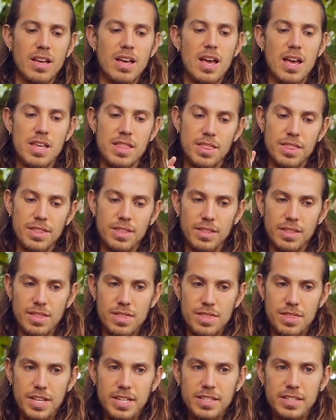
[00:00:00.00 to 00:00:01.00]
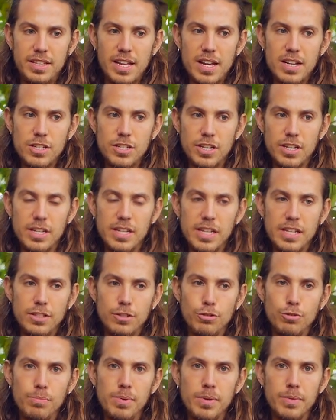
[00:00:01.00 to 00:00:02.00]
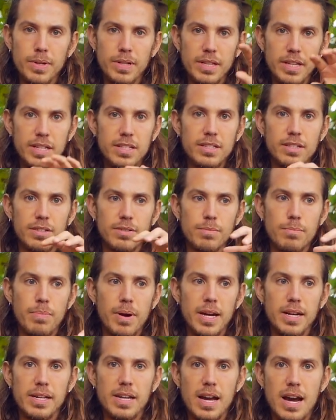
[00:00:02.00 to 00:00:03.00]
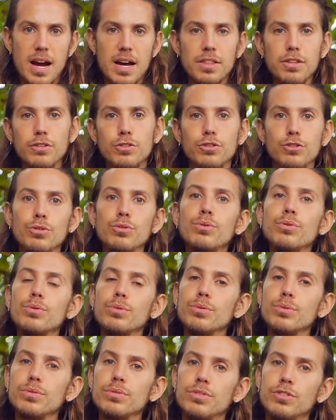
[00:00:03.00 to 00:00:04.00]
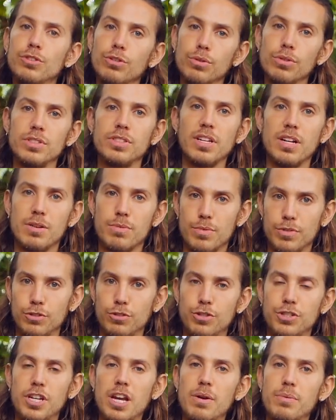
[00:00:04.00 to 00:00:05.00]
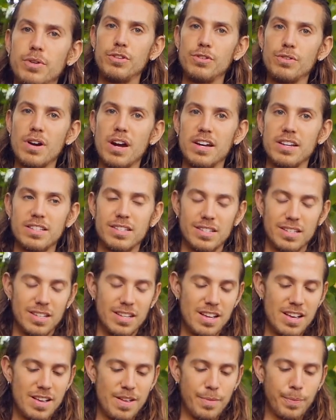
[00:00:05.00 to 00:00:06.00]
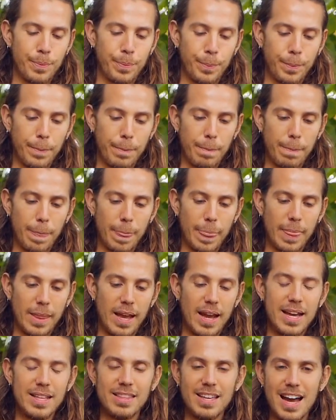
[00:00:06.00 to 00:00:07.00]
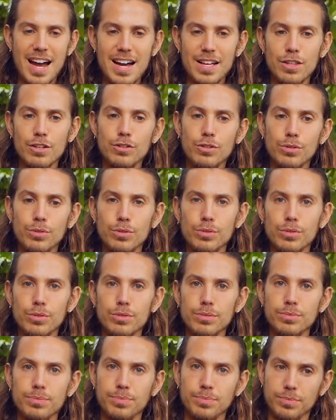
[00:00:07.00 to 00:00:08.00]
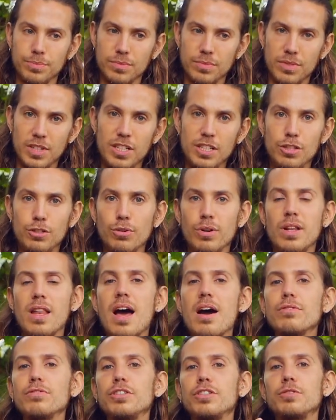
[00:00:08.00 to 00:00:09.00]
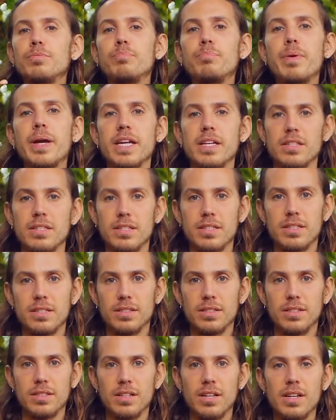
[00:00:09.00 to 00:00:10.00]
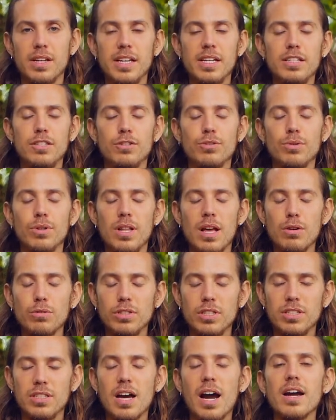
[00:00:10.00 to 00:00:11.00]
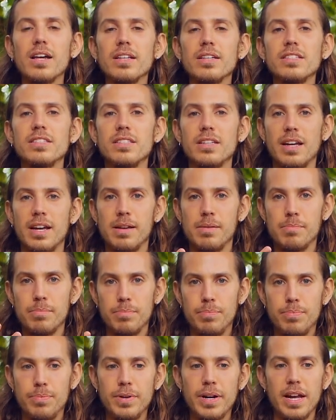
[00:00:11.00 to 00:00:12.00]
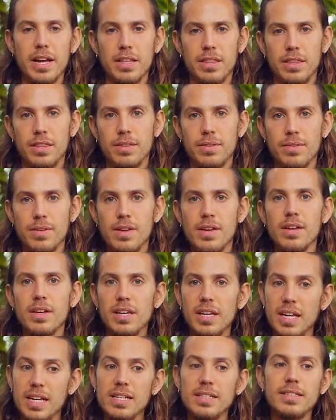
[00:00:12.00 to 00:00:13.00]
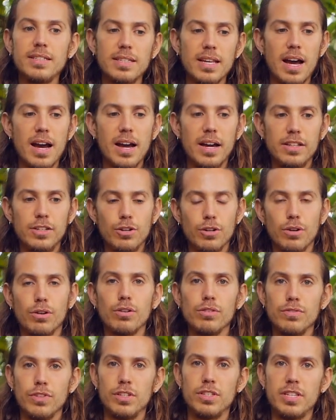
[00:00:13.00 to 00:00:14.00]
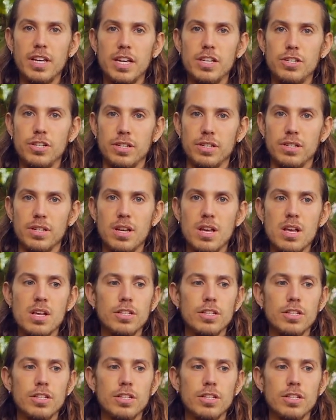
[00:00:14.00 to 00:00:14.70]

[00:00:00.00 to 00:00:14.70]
And this tension needs to be released by the other two tools that I want to share you guys. And the other tool is to allow space, is to allow silence and breath inside your conversation.